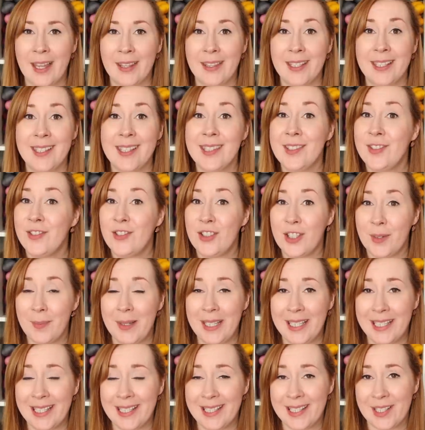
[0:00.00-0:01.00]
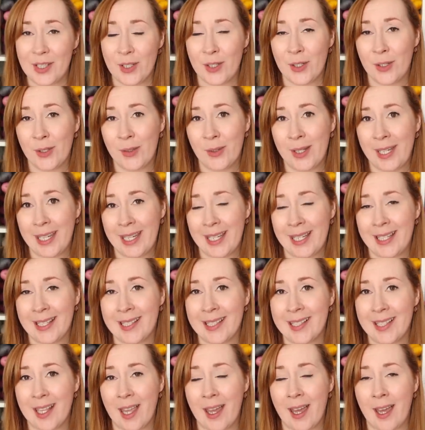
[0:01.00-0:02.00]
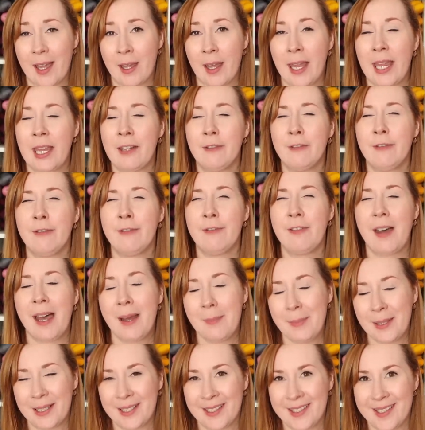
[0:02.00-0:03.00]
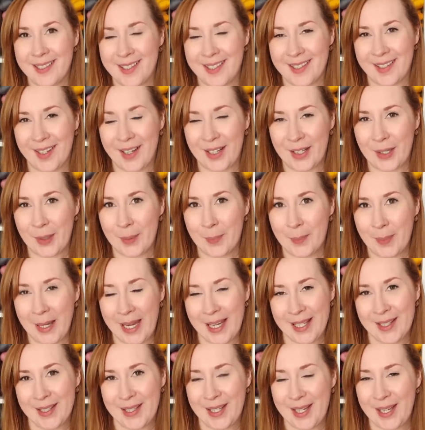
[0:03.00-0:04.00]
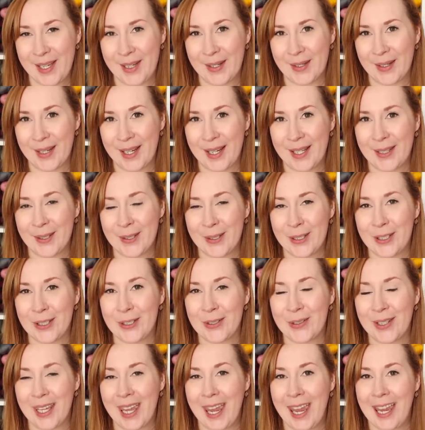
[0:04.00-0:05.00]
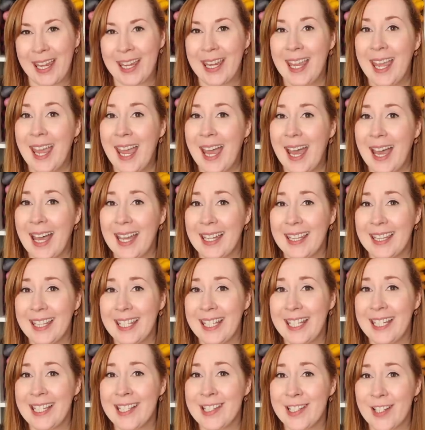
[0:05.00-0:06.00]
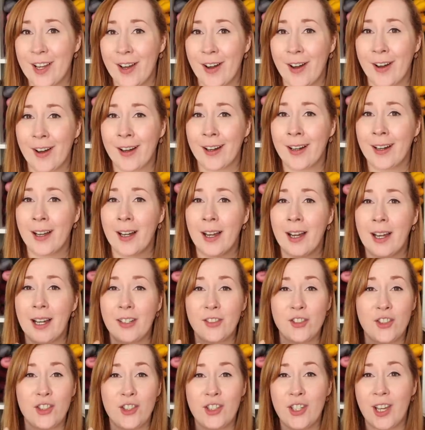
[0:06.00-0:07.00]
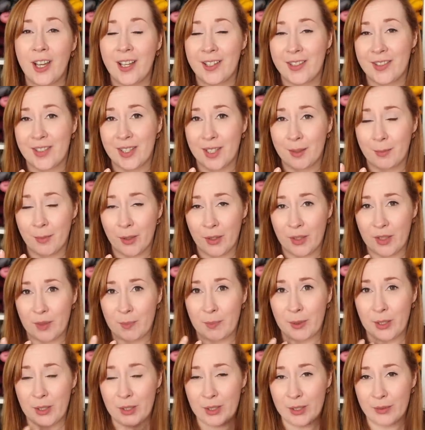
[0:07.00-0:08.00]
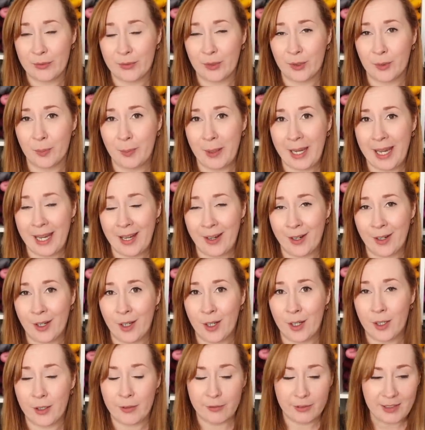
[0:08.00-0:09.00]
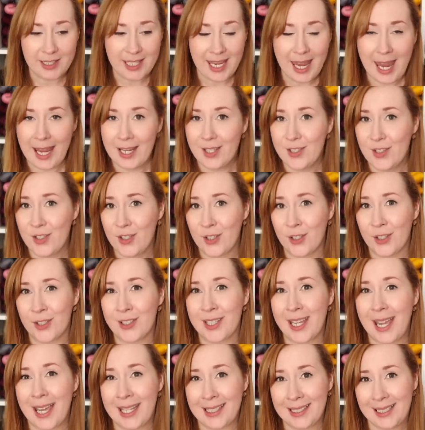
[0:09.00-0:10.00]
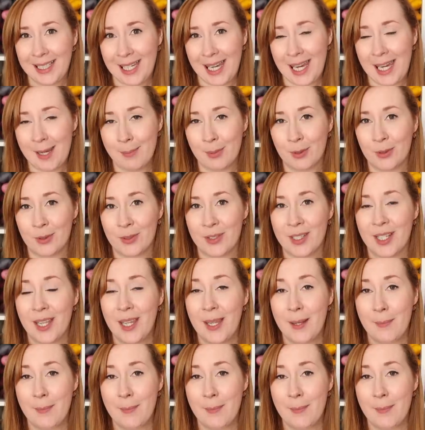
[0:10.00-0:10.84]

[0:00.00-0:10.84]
This is Jimmy Knits, who is a fabulous designer based here in the UK. And these are just the most beautiful pair of textured and cabled